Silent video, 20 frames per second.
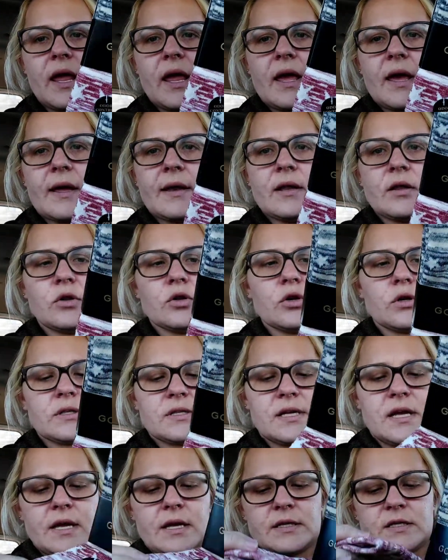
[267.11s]
and it looks
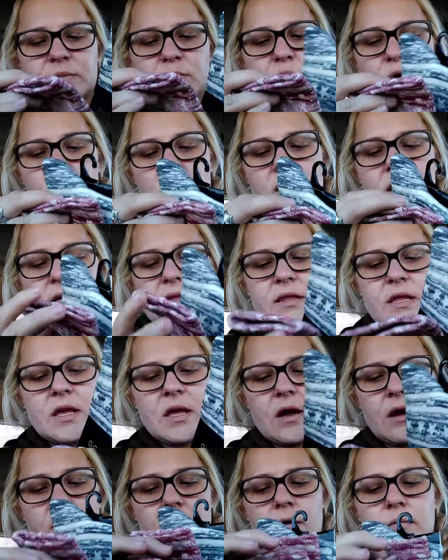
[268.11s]
like it's more like
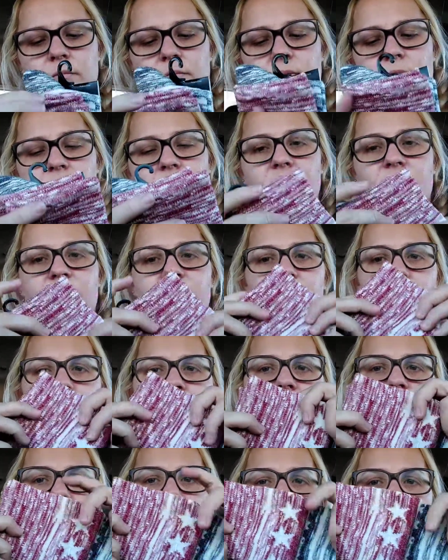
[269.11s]
the um,
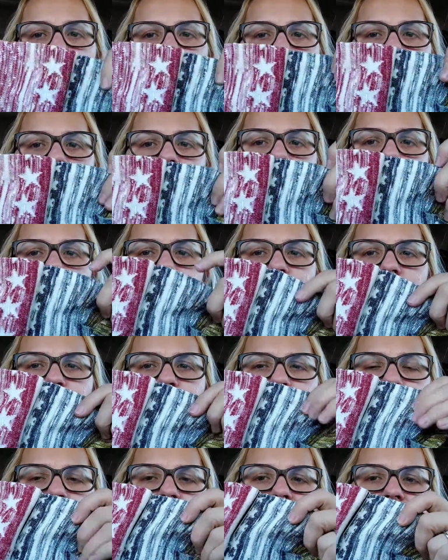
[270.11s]
4th of July colors
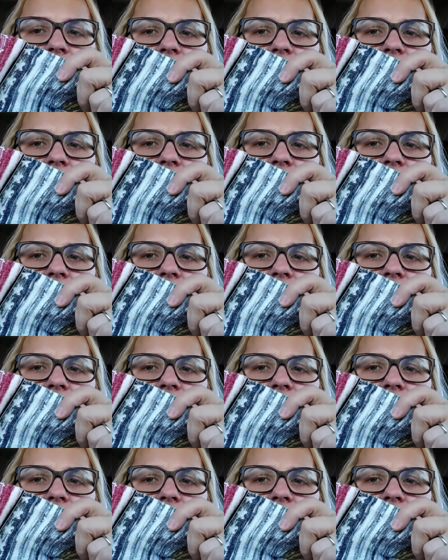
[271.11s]
almost.